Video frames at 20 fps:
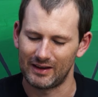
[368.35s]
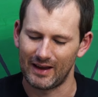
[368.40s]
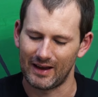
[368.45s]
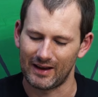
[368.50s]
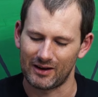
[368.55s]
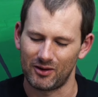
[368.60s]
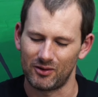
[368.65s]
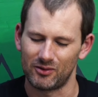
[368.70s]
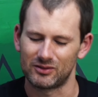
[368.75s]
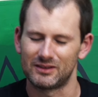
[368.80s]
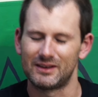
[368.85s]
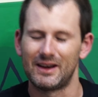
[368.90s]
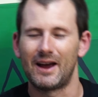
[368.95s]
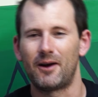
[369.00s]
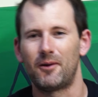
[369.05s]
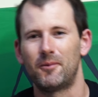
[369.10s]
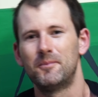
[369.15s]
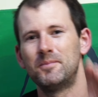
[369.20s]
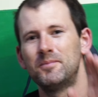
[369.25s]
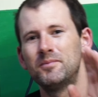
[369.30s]
geckos.
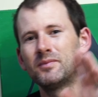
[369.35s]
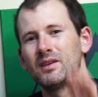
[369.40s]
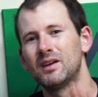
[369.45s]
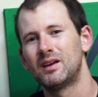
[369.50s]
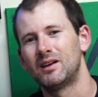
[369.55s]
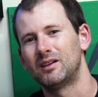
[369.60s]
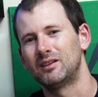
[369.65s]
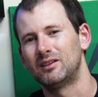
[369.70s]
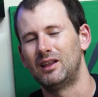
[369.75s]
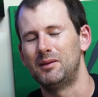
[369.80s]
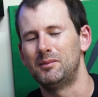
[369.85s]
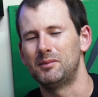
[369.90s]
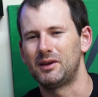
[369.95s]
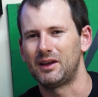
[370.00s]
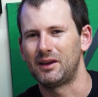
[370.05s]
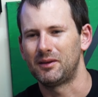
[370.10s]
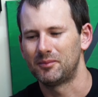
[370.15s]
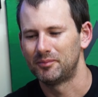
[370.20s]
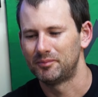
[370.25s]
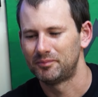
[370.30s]
Now, let
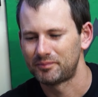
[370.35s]
me